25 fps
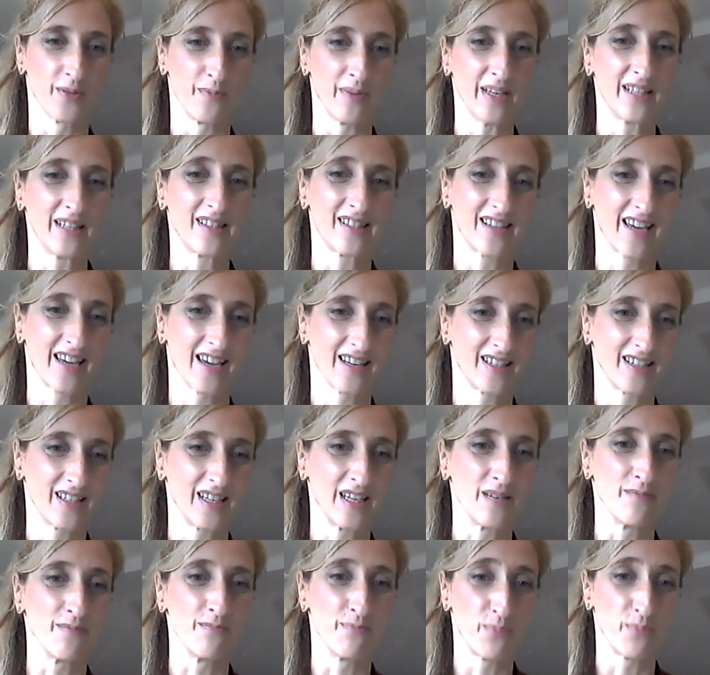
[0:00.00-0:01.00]
Beat SCAD
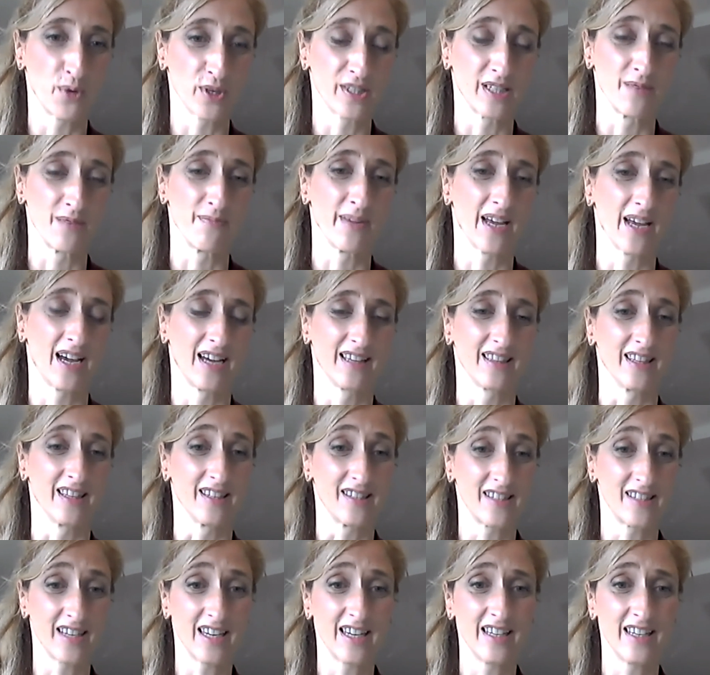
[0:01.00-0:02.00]
team put in behind the
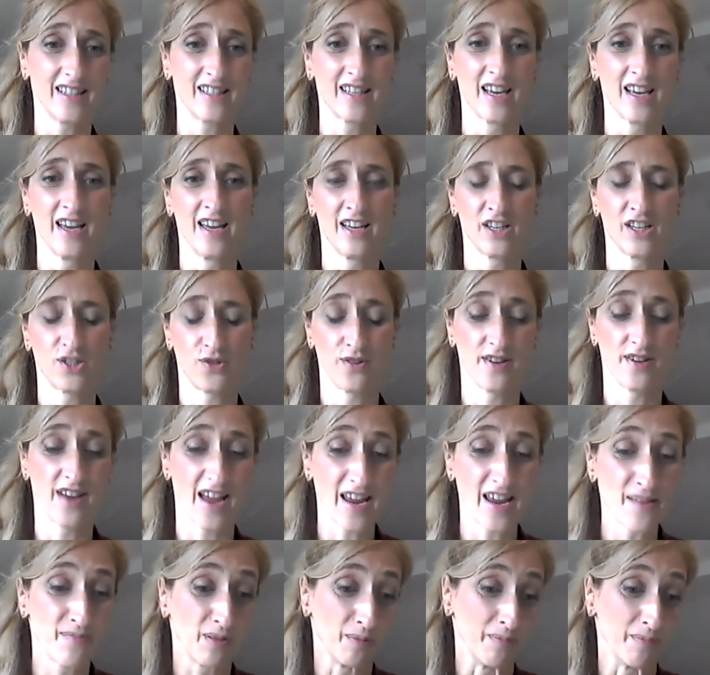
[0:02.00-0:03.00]
scenes to
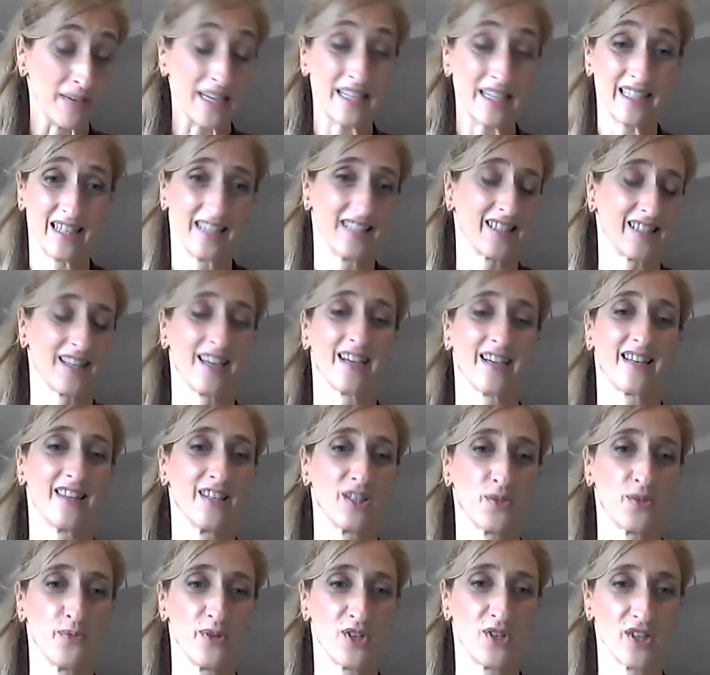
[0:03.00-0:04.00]
enable meetings like
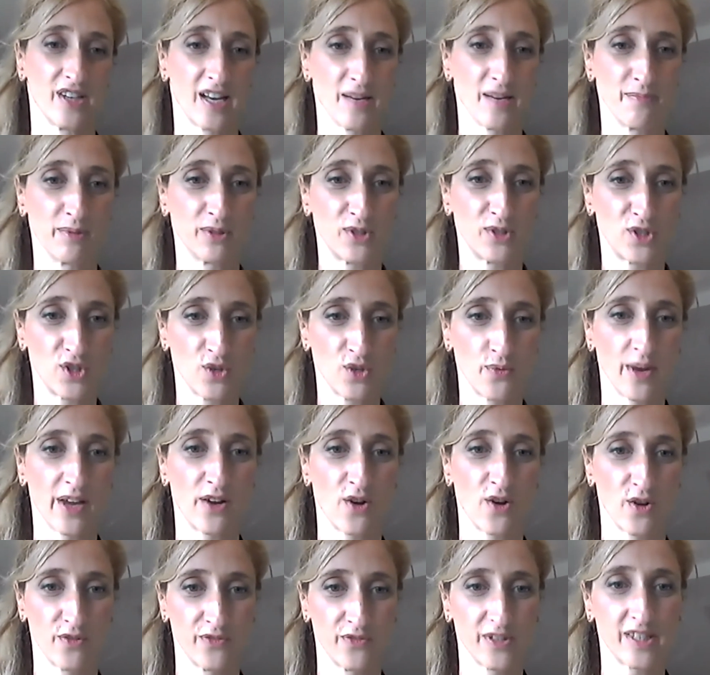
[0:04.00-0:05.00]
this, which enable two-way
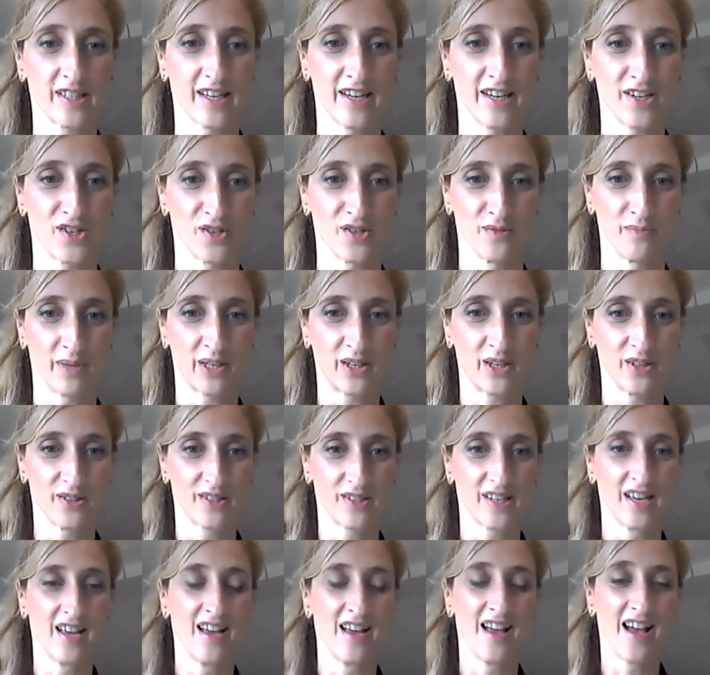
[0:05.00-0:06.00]
conversation, because
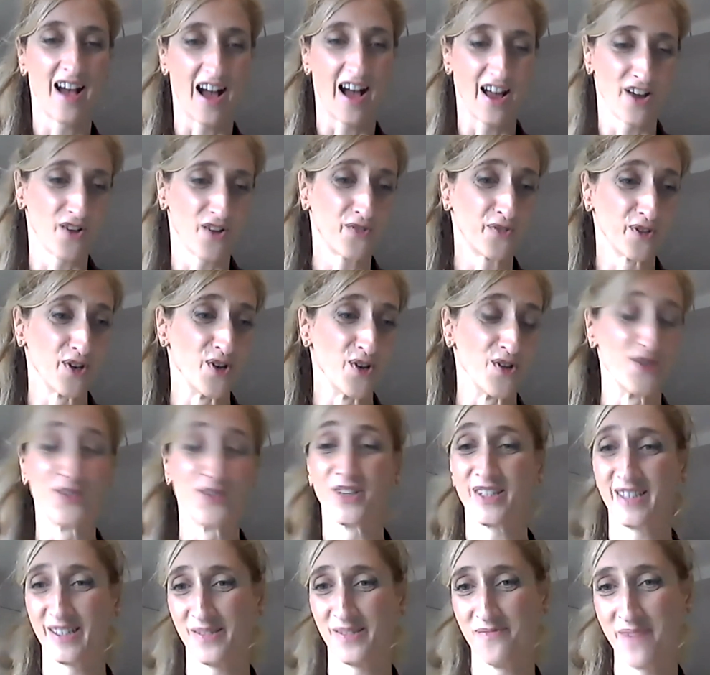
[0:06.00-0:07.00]
I often learn
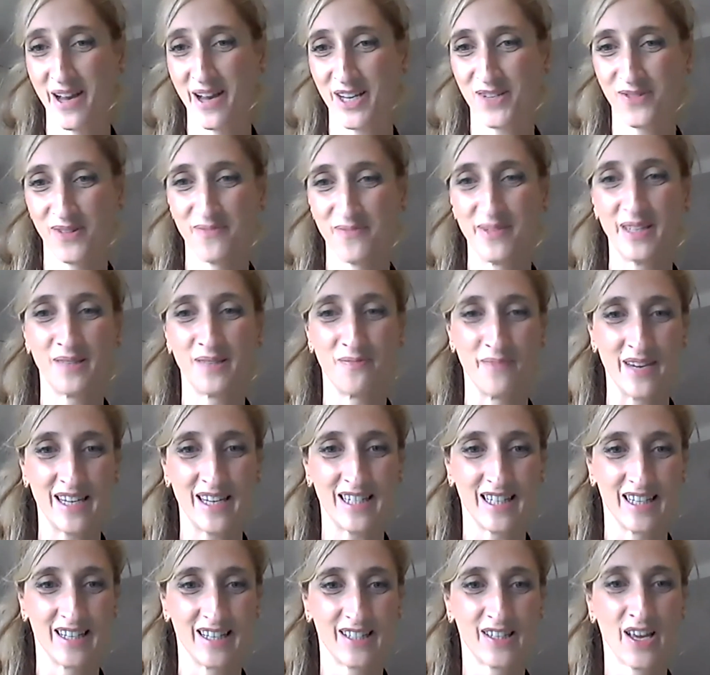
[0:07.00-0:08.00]
just as much from these
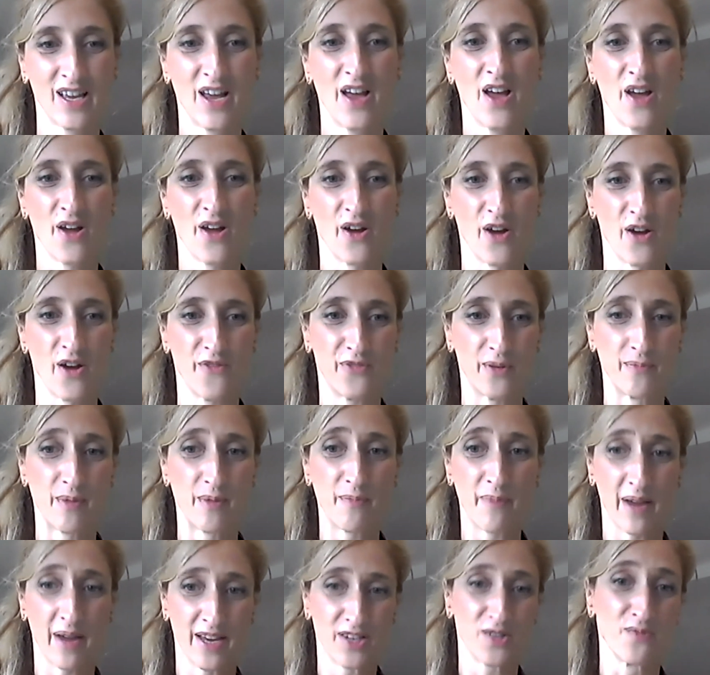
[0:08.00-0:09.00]
meetings from the
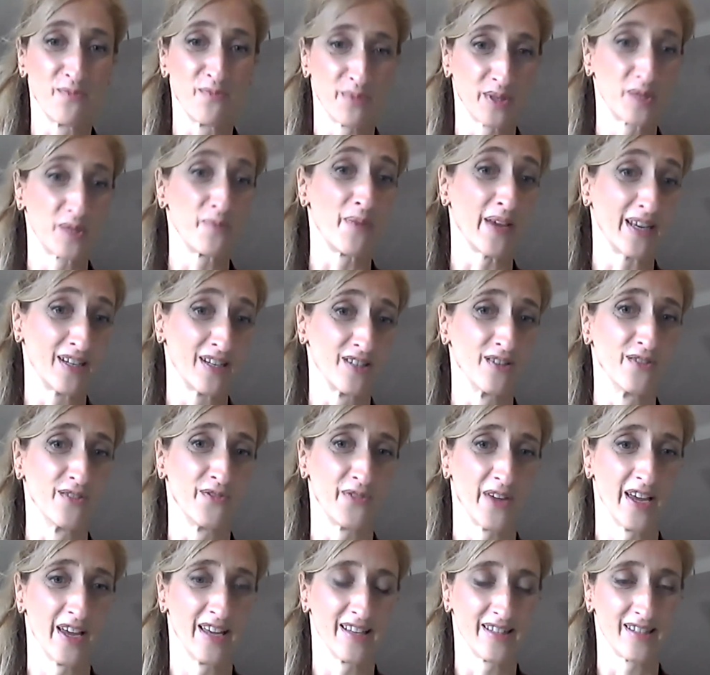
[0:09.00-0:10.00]
patient perspective
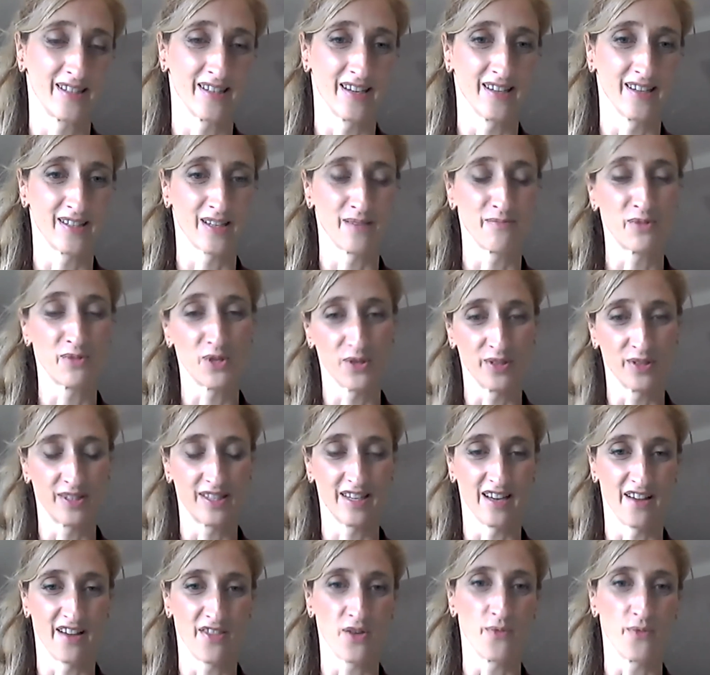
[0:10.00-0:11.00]
as I'm sure it's
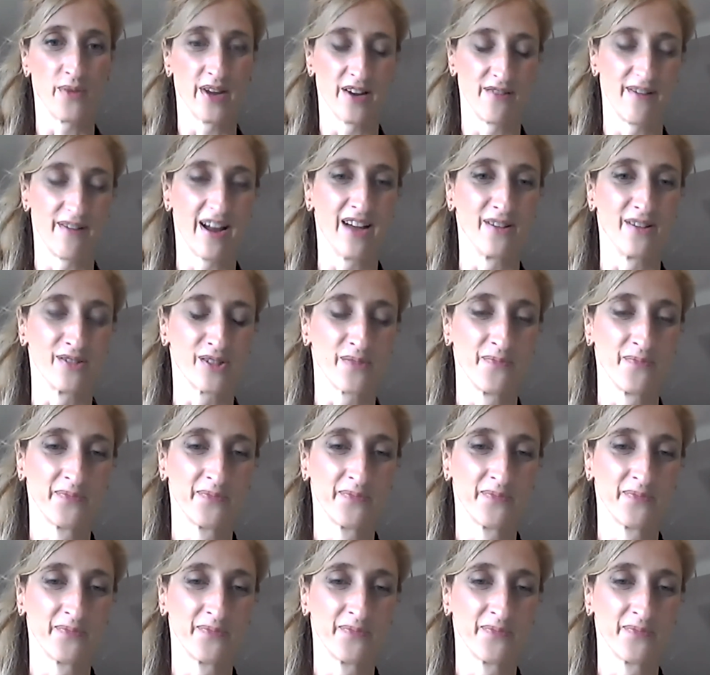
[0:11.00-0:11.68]
the other way around.